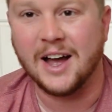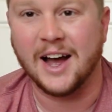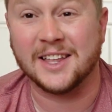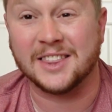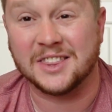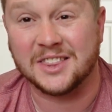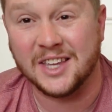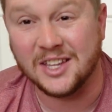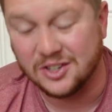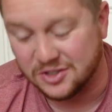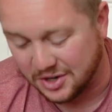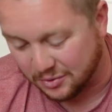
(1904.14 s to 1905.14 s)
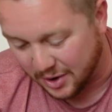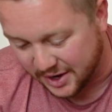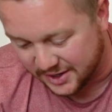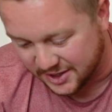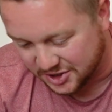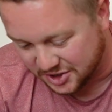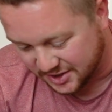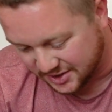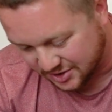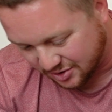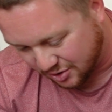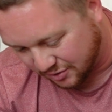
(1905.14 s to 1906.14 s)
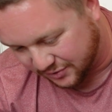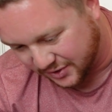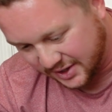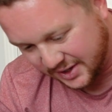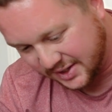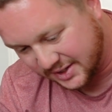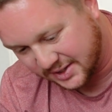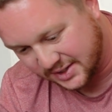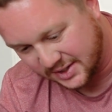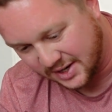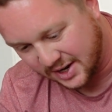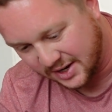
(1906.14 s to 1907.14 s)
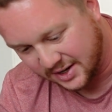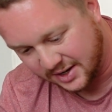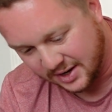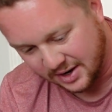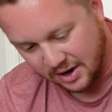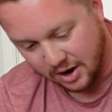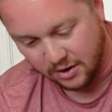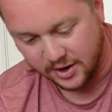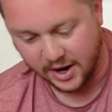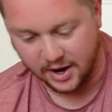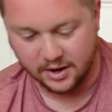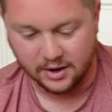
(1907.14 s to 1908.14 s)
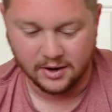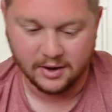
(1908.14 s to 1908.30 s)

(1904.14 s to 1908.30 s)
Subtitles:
I think there's a red edition, so hopefully this is not it. Okay.